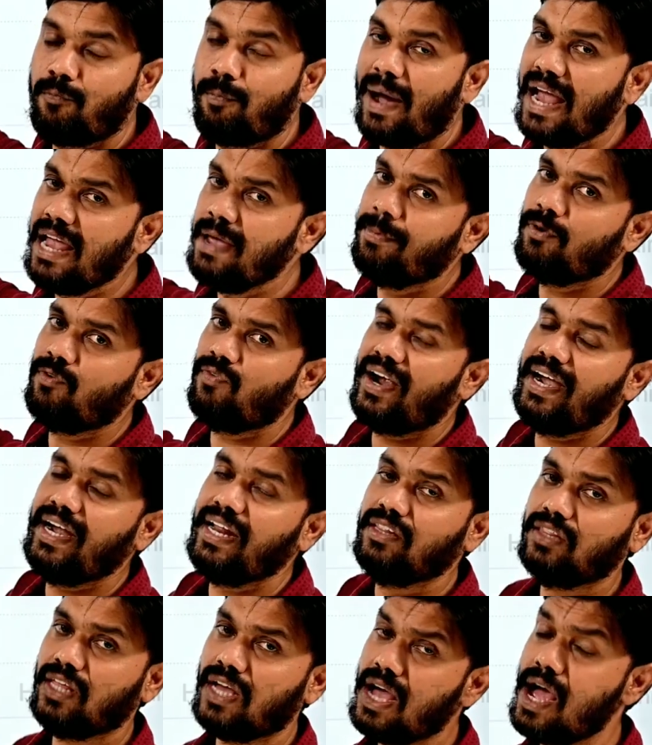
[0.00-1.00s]
by
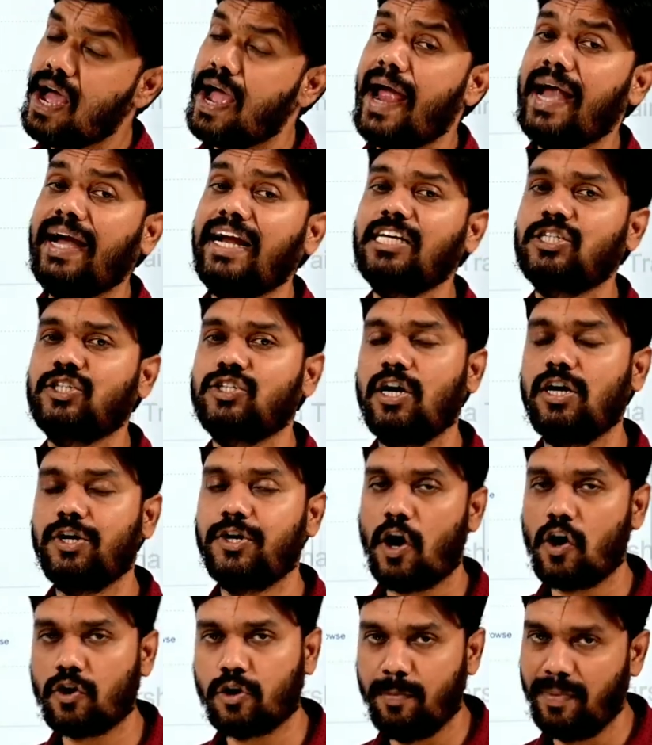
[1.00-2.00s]
providing the additional
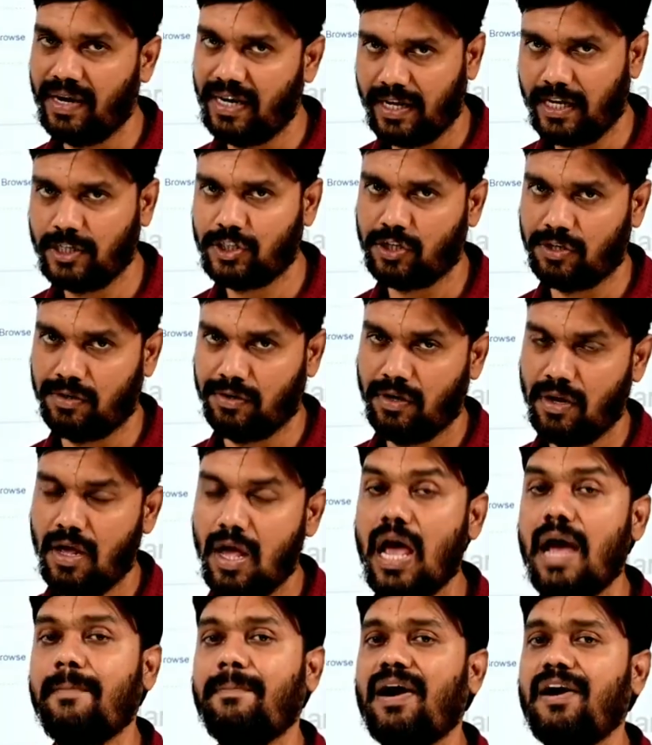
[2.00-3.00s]
documentation
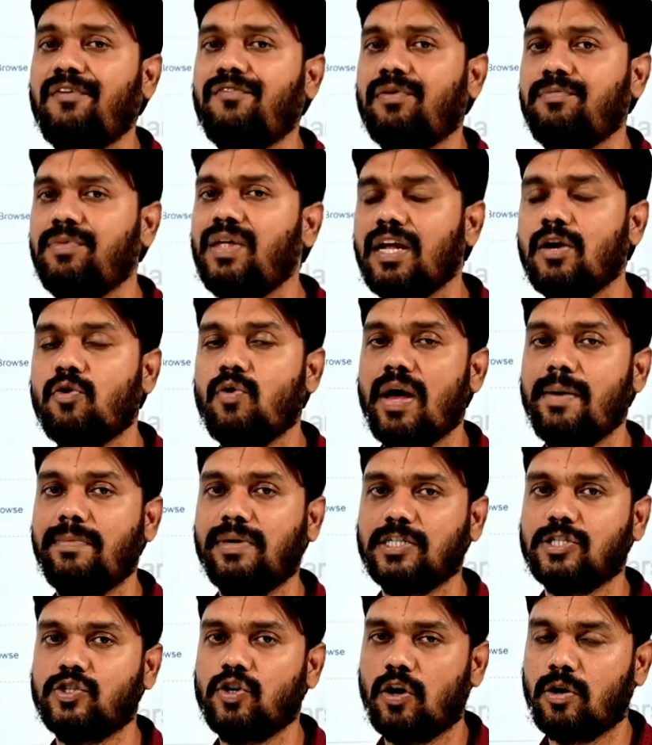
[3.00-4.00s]
apart from the
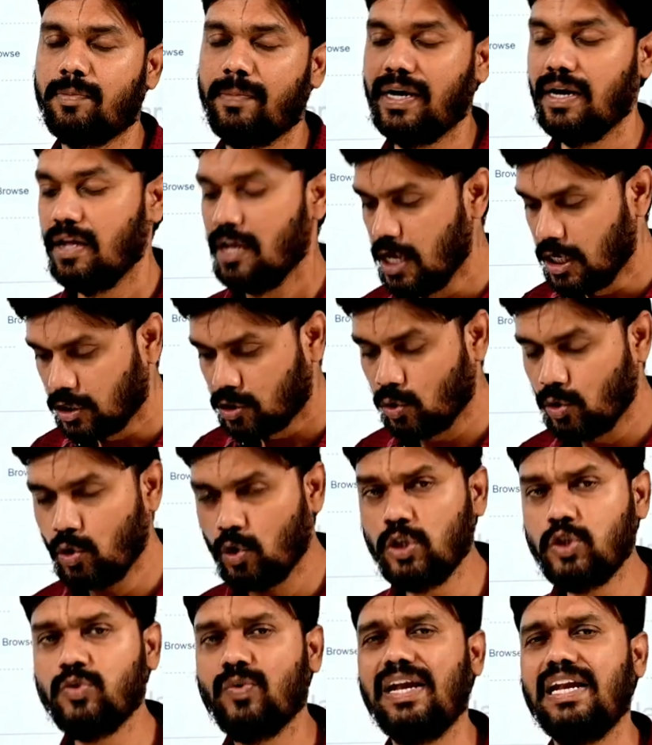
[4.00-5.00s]
requirements document. So
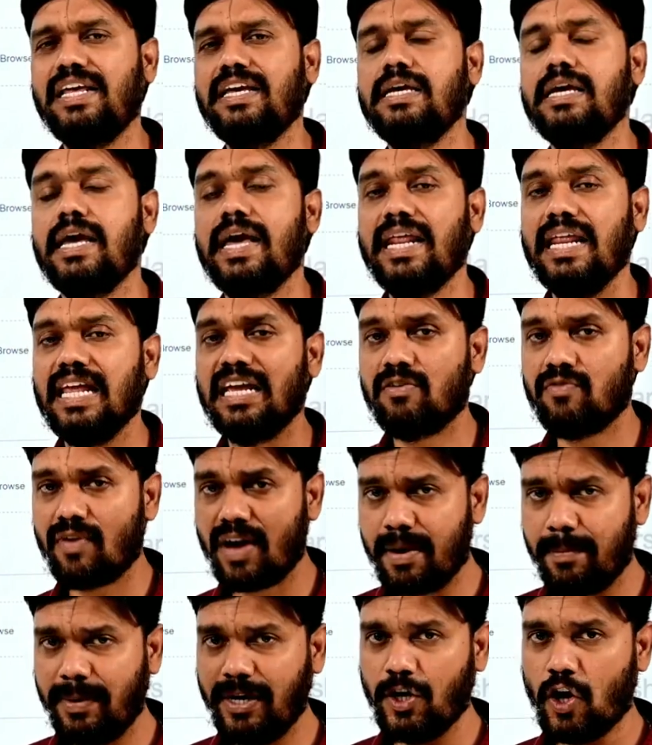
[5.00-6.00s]
usually a
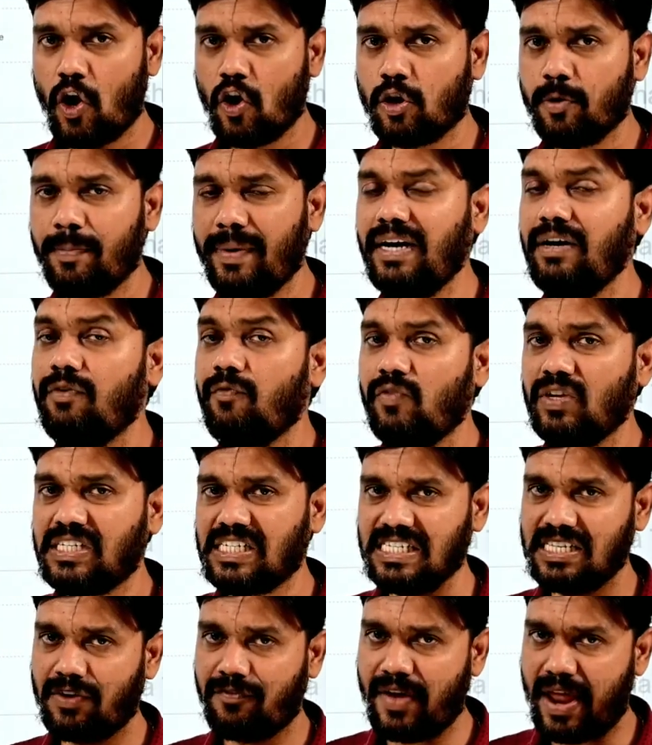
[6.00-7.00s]
requirement document
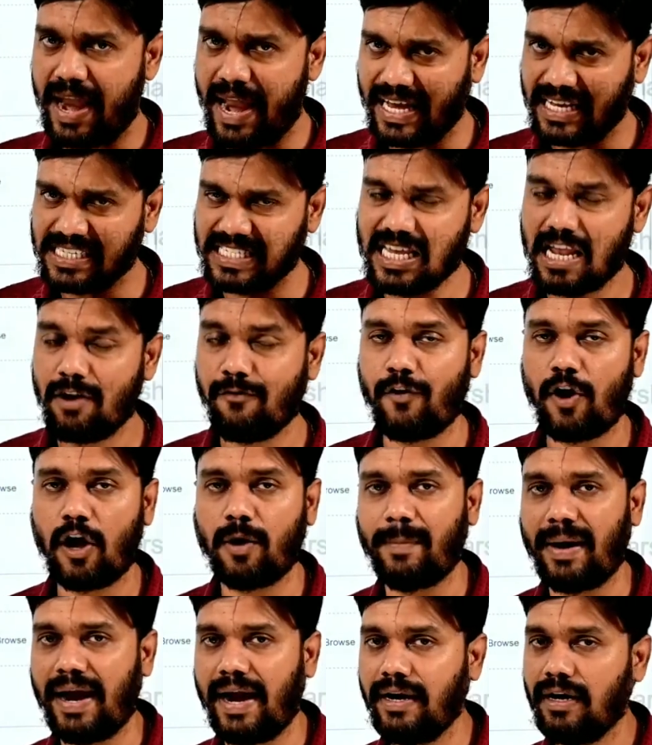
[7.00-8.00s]
which is of an Excel
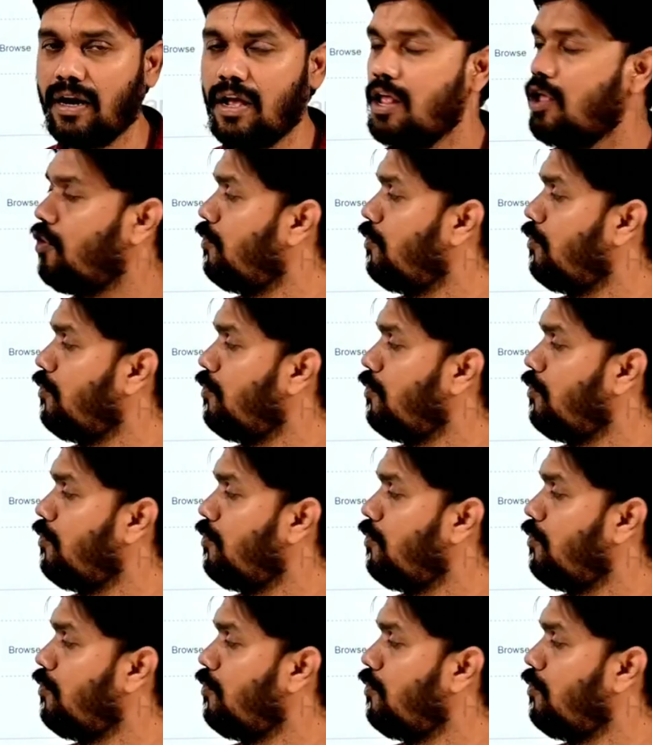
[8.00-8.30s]
format